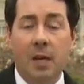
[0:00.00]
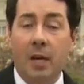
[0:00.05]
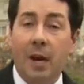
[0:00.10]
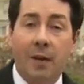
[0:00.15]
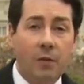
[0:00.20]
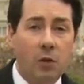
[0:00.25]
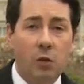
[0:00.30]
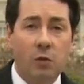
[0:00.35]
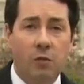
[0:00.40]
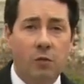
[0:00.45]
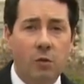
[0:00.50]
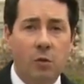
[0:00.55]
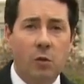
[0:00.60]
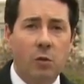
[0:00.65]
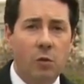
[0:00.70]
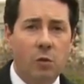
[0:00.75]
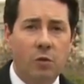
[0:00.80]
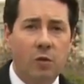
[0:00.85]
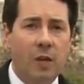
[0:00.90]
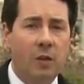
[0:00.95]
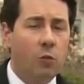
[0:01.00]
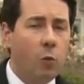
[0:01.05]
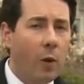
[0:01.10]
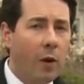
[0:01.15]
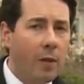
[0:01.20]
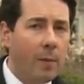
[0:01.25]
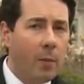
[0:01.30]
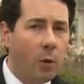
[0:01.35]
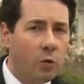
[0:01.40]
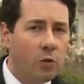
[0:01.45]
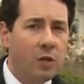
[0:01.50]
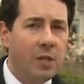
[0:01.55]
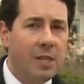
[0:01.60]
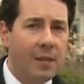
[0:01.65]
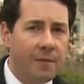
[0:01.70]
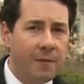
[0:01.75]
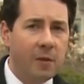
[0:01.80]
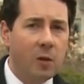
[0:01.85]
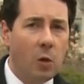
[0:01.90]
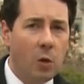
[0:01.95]
Governor Sununu says one of the most
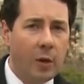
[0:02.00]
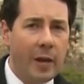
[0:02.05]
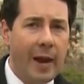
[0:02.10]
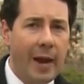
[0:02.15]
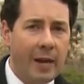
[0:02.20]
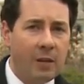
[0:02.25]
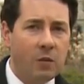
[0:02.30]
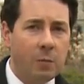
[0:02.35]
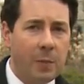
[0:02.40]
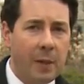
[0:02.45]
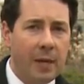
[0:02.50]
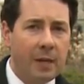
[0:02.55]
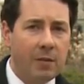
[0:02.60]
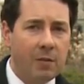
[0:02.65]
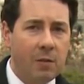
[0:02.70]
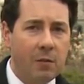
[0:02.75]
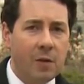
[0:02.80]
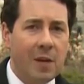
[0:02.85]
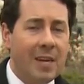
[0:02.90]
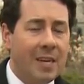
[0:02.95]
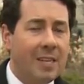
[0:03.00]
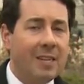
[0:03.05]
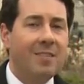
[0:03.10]
difficult aspects of